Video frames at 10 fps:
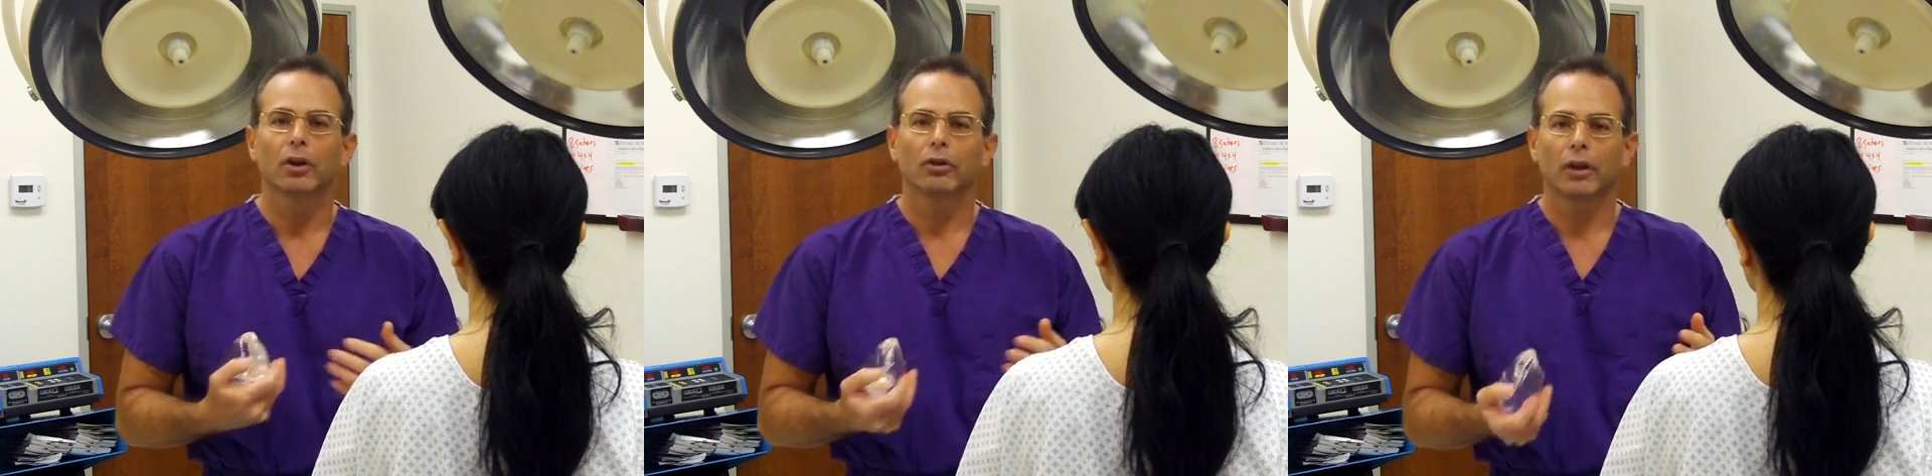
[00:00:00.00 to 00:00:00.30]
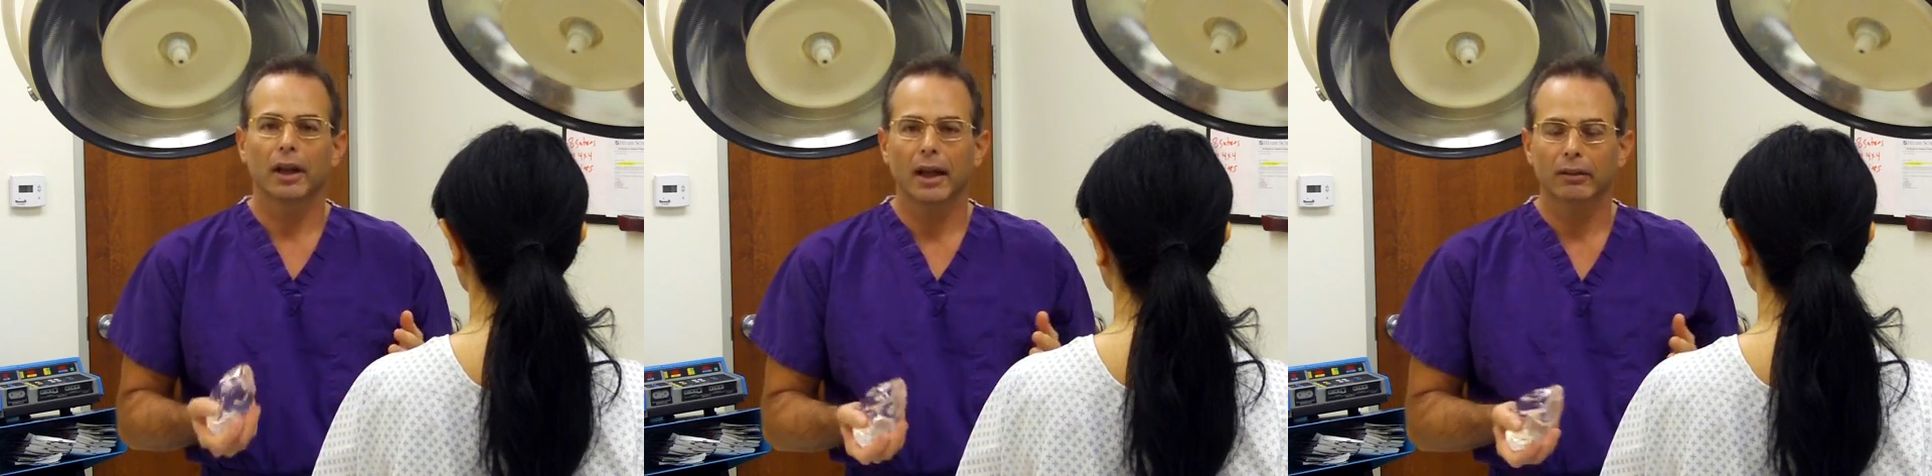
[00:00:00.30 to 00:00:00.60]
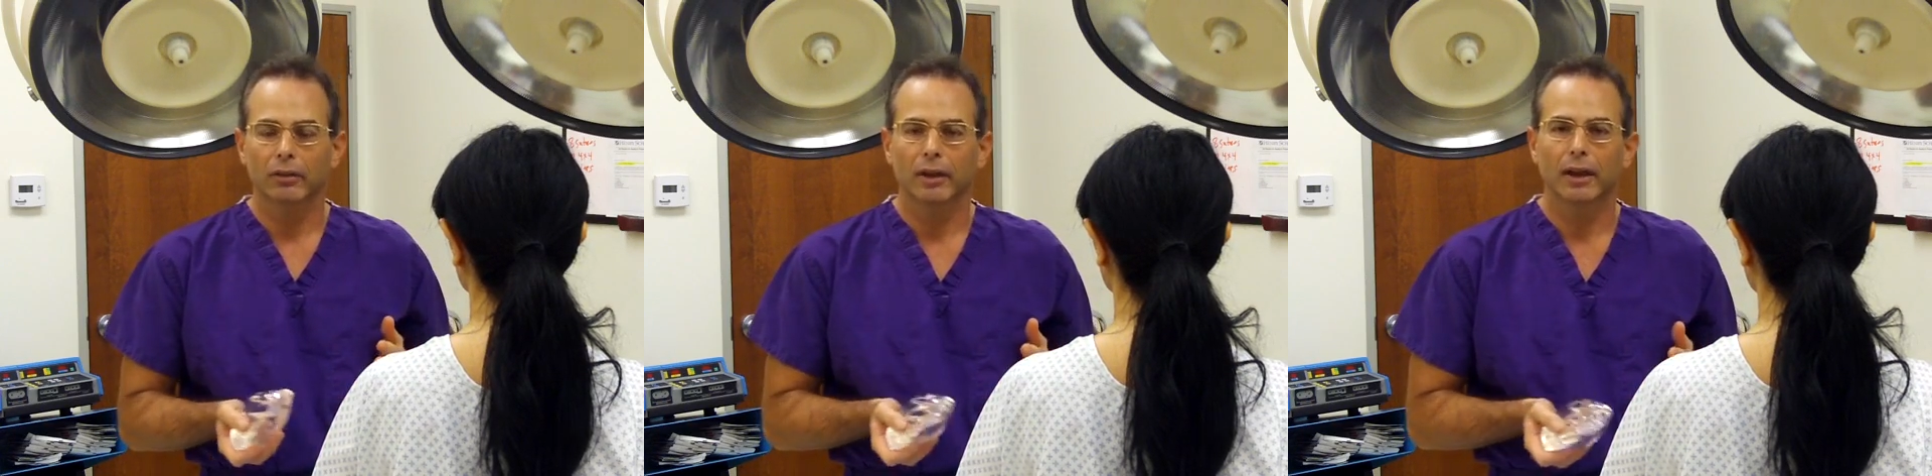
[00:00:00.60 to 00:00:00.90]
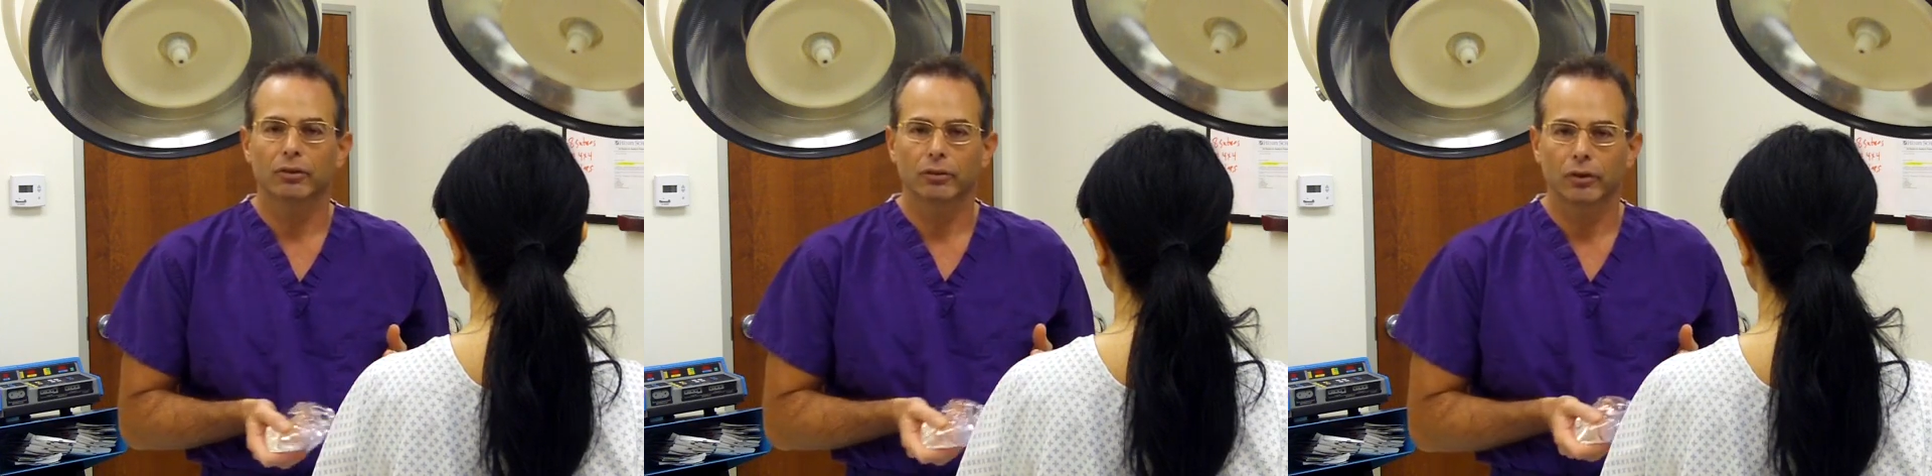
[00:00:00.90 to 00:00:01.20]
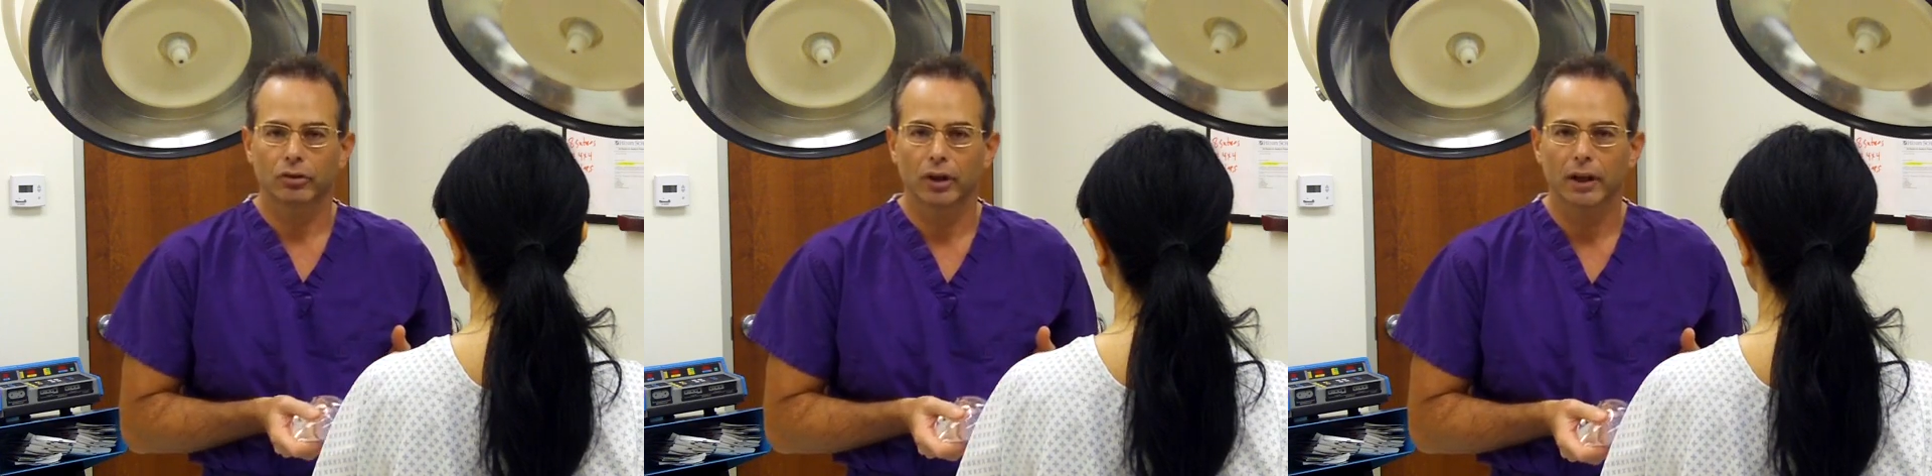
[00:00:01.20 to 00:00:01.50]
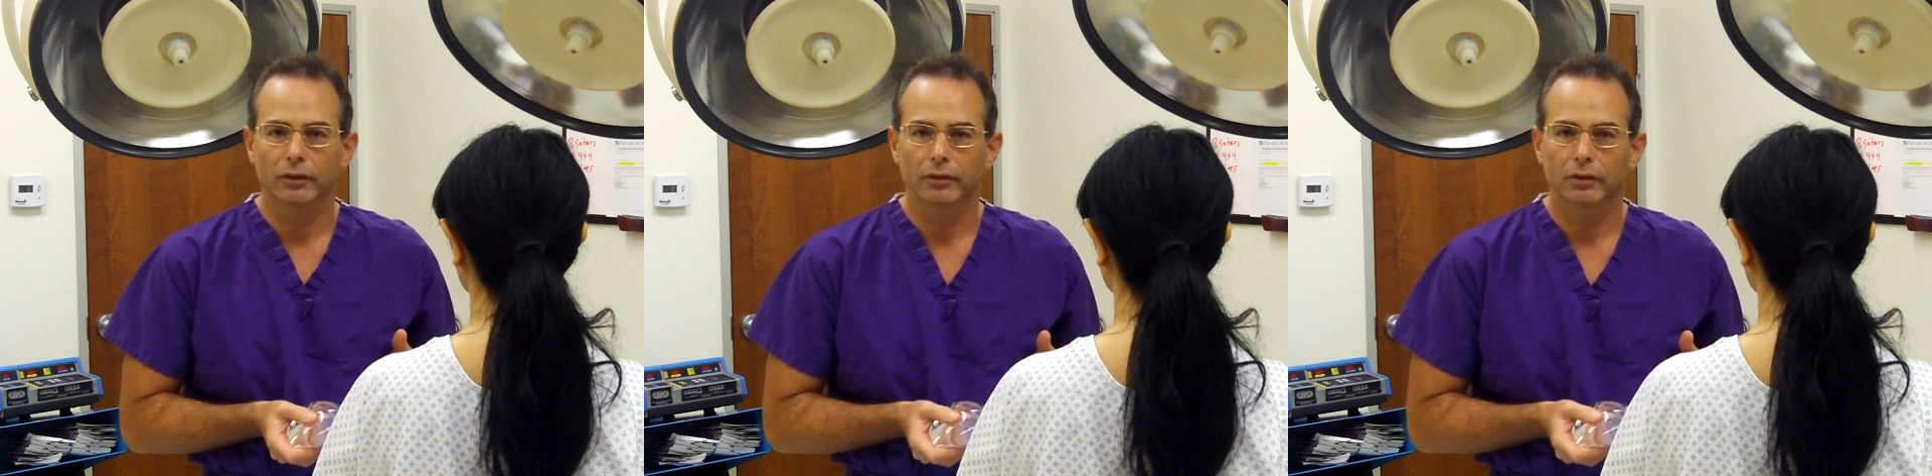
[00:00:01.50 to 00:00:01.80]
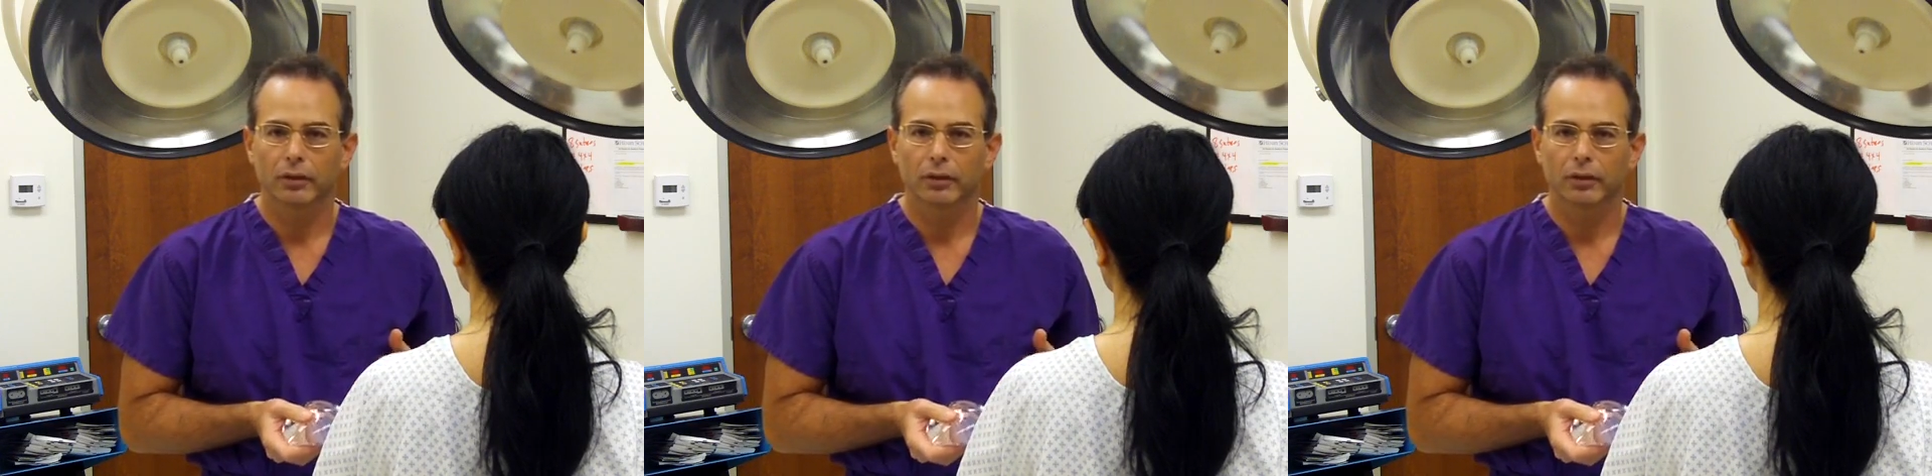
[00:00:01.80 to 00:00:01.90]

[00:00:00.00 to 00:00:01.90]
to get out to the edge of the chest,